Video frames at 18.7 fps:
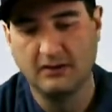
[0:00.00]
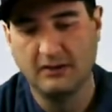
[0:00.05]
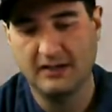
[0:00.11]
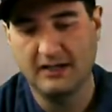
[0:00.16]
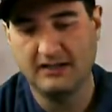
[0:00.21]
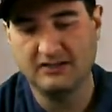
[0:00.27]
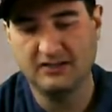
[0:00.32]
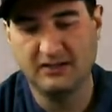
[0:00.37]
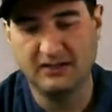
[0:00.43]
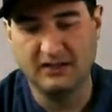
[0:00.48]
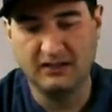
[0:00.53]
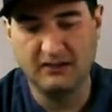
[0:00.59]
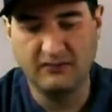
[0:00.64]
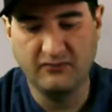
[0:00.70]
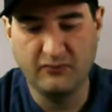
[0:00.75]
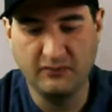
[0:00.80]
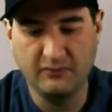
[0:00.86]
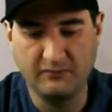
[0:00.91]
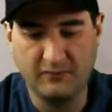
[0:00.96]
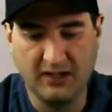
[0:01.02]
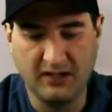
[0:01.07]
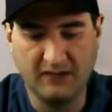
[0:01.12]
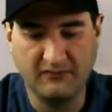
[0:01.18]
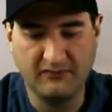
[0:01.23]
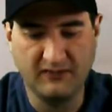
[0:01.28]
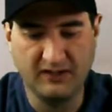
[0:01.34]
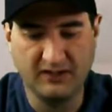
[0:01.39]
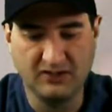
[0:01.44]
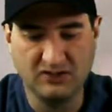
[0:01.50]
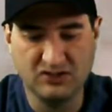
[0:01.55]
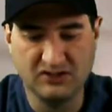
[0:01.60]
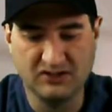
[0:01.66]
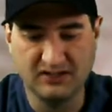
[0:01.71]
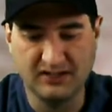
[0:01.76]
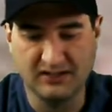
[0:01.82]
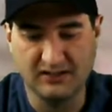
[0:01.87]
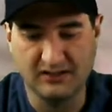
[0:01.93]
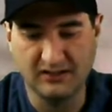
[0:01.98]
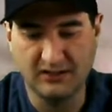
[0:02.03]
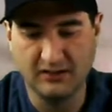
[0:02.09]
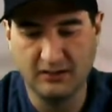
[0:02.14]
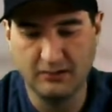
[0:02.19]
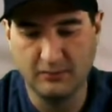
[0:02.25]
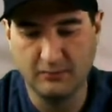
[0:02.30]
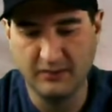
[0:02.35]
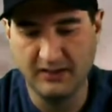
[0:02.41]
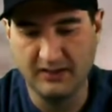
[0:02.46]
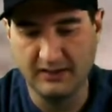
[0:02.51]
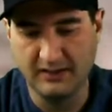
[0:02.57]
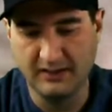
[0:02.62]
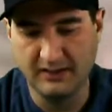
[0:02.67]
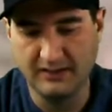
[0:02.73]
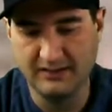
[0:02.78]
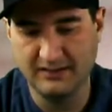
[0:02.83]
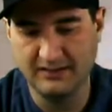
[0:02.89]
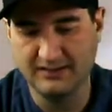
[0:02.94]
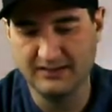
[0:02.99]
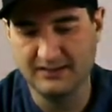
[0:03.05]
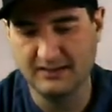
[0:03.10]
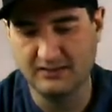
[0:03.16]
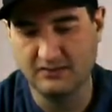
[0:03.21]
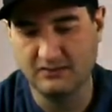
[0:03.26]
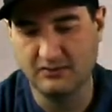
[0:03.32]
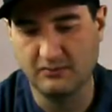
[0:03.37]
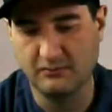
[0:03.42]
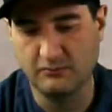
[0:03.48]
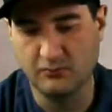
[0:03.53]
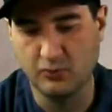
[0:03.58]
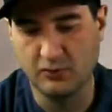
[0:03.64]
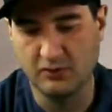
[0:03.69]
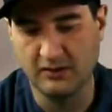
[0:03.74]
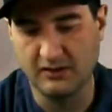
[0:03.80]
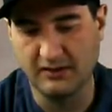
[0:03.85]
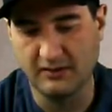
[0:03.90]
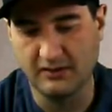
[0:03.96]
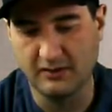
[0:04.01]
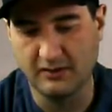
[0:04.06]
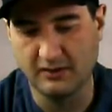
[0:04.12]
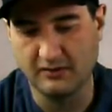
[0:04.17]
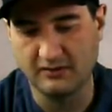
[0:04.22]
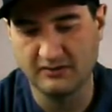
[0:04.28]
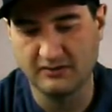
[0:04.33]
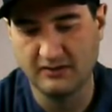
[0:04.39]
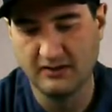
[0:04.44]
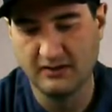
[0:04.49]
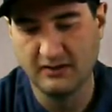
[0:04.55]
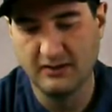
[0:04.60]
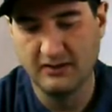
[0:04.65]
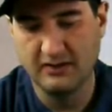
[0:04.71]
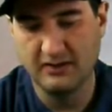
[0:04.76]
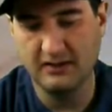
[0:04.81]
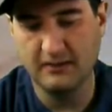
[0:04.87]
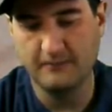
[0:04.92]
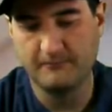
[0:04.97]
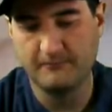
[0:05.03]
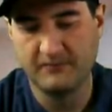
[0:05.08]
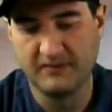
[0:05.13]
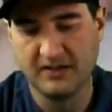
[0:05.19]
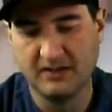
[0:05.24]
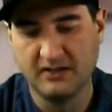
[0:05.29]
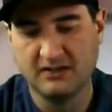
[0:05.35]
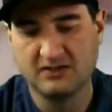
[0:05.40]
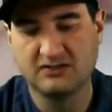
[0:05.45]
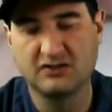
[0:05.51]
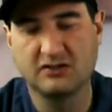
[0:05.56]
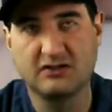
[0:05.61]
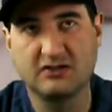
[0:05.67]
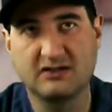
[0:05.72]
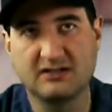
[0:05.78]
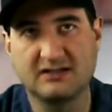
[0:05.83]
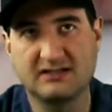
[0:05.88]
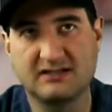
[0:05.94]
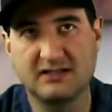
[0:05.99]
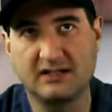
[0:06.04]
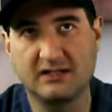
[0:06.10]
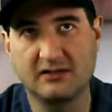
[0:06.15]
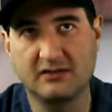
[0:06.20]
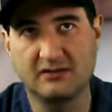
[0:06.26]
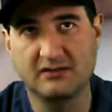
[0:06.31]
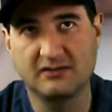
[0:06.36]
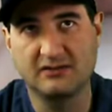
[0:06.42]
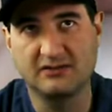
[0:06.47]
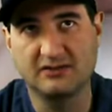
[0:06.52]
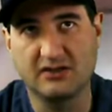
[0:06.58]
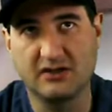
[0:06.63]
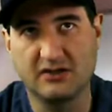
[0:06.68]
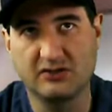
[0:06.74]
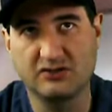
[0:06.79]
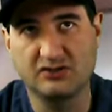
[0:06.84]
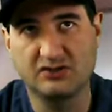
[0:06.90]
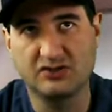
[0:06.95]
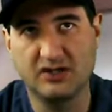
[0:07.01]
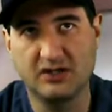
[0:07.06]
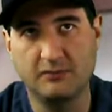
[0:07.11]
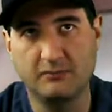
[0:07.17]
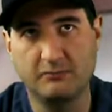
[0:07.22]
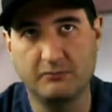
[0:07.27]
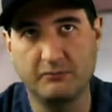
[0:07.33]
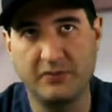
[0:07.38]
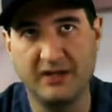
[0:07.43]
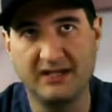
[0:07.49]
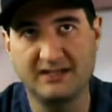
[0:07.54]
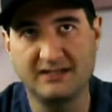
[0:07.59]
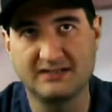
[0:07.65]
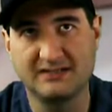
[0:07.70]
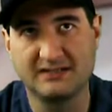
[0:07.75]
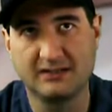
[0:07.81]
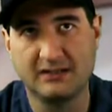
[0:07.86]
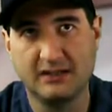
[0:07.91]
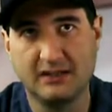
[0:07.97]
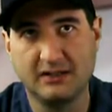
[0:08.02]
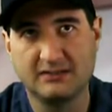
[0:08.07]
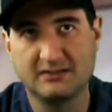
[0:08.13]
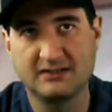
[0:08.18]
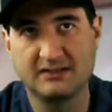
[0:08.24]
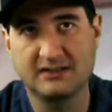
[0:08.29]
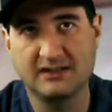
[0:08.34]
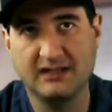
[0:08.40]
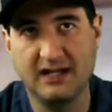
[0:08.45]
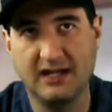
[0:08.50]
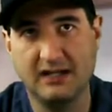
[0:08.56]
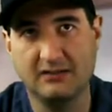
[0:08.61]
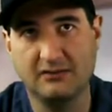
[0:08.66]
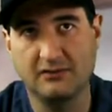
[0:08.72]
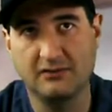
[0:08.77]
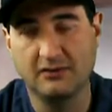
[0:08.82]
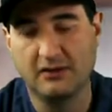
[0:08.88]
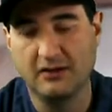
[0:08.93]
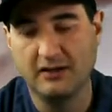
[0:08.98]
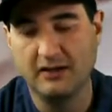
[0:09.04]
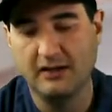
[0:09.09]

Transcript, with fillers: Actually, if we modify it just a little bit, I think it's gonna look more like a heart. Yep, so you can see here, there's a heart-shaped base to the candle,